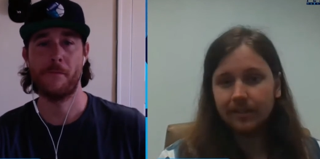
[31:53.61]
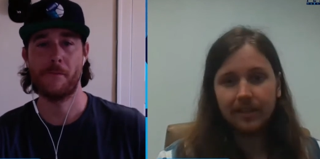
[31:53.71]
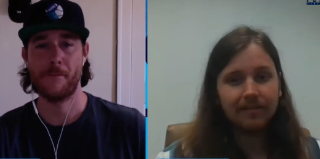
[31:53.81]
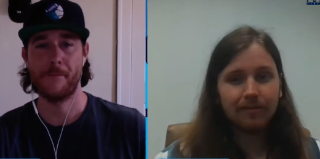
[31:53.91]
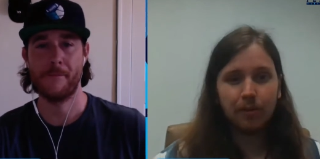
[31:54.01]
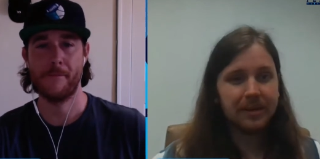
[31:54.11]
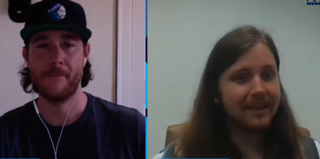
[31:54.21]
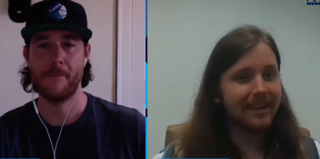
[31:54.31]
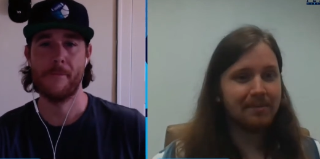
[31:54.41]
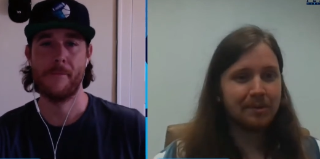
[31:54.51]
Speaker 1: is only
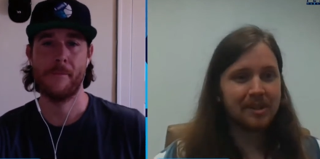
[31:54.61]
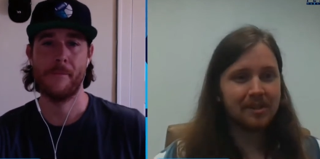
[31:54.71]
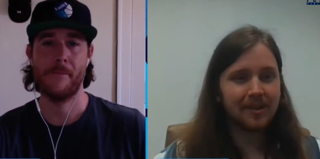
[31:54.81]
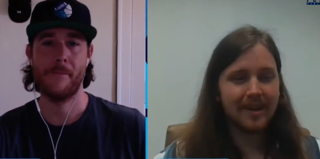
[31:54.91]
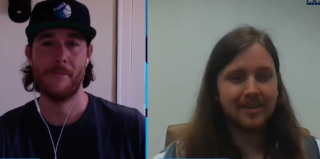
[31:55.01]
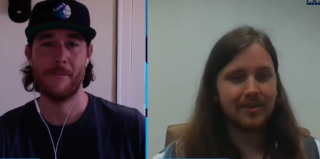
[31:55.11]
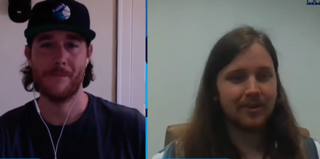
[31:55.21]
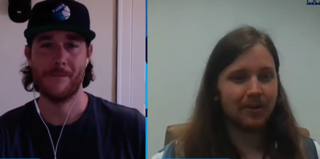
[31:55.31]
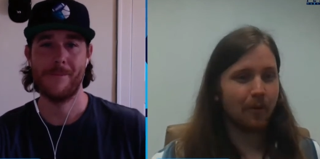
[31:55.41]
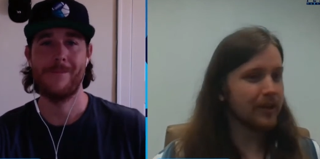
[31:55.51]
49%
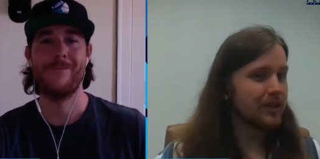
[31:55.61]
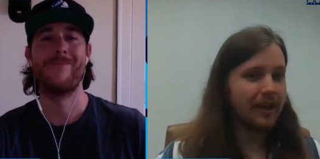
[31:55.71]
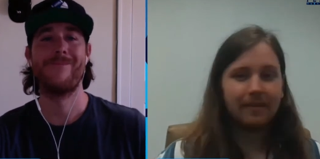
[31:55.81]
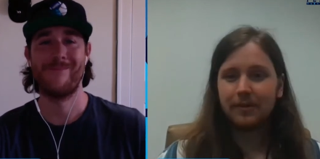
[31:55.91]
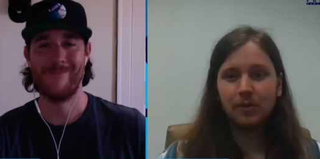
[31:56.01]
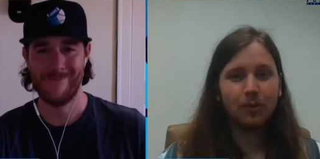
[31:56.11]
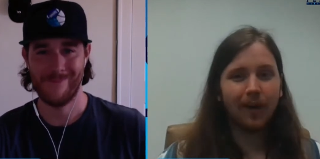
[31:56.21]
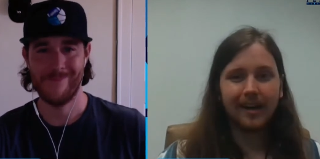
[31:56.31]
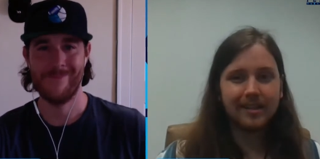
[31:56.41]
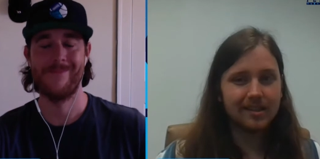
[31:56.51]
rostered, which if you
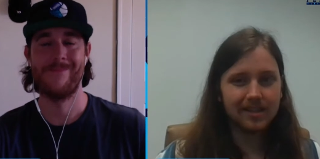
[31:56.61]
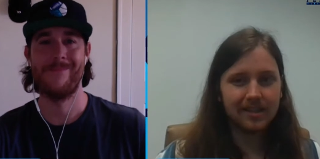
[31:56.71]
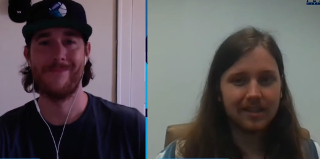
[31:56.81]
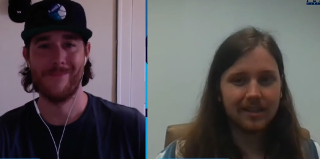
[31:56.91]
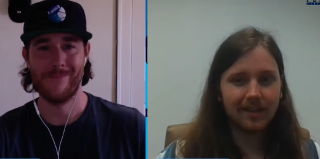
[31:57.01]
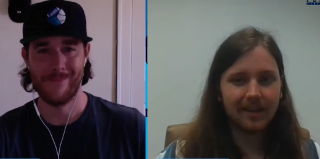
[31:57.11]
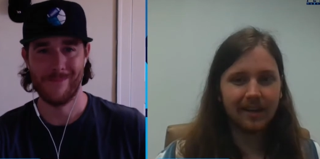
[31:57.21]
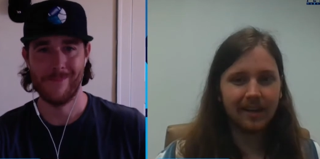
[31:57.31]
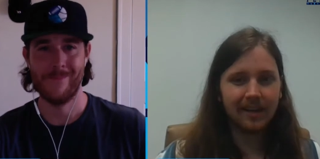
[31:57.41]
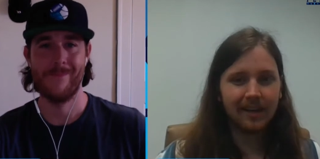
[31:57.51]
watched his
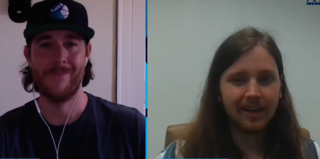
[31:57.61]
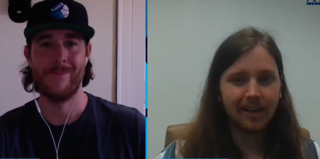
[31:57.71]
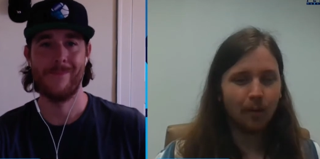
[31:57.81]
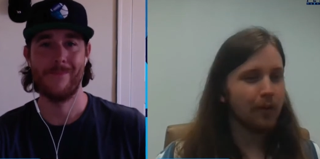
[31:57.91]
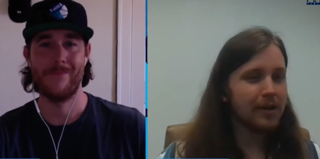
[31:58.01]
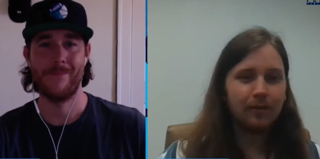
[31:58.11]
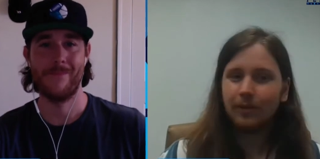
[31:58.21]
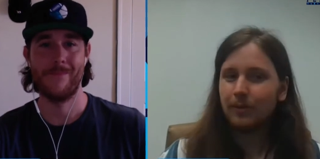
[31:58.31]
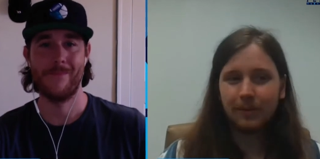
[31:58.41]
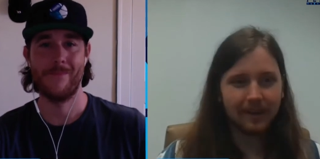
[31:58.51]
start, what are you
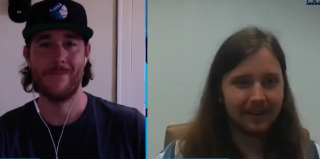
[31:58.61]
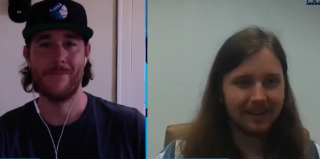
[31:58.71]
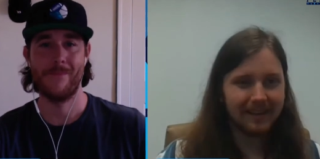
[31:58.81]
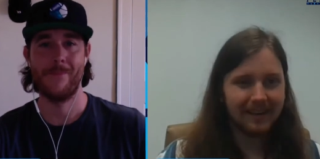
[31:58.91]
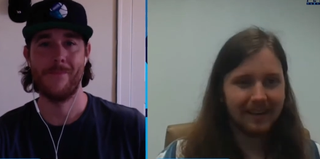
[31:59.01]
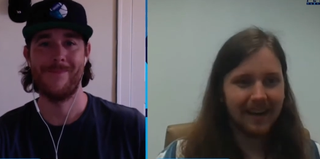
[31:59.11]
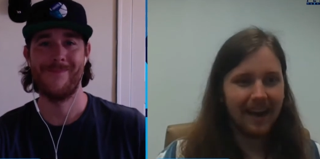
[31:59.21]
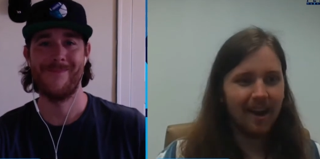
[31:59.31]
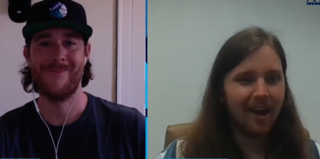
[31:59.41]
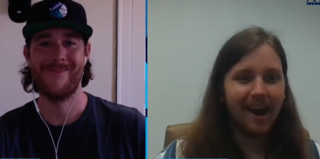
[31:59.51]
doing?
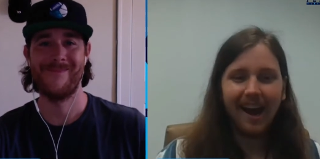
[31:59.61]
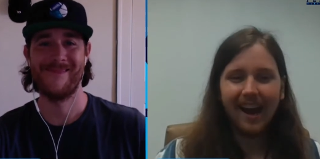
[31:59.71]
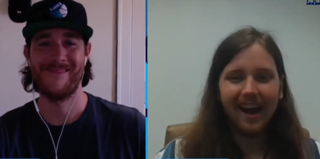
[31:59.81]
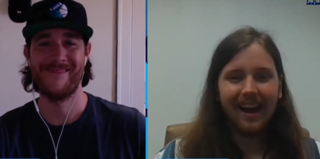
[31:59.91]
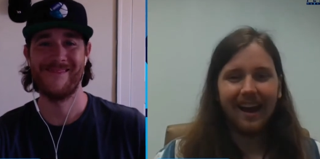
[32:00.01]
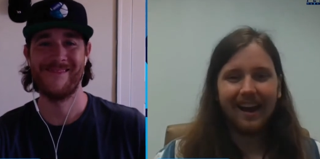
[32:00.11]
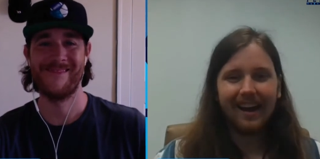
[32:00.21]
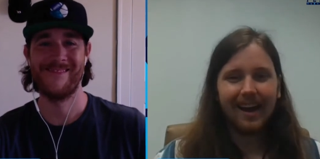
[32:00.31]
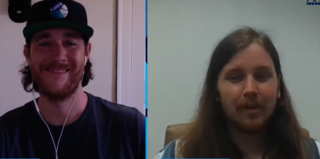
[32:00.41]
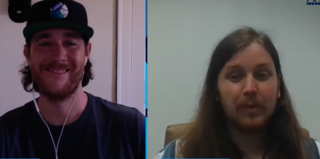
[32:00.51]
How
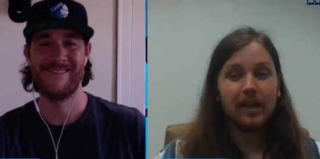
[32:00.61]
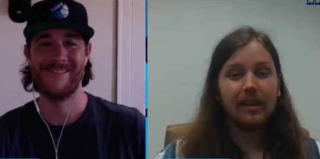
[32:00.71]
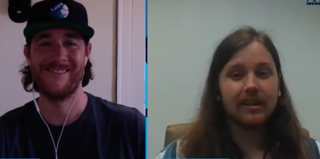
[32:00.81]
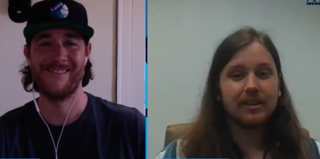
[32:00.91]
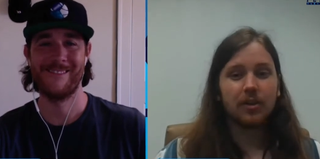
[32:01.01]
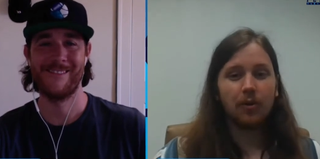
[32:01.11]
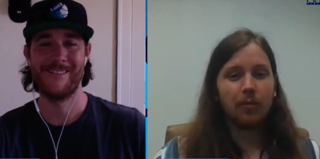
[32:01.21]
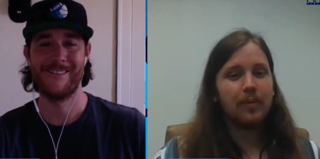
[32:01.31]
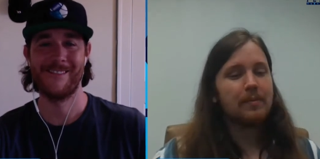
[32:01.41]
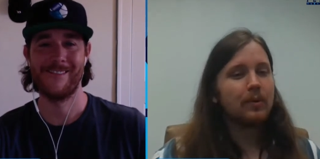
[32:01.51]
I, I mean,
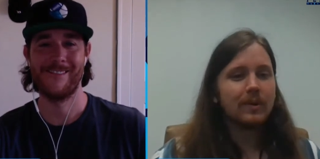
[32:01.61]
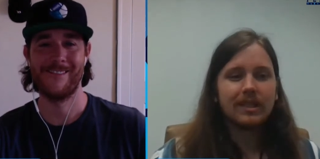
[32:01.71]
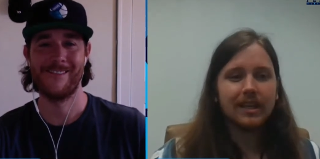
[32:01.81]
so people will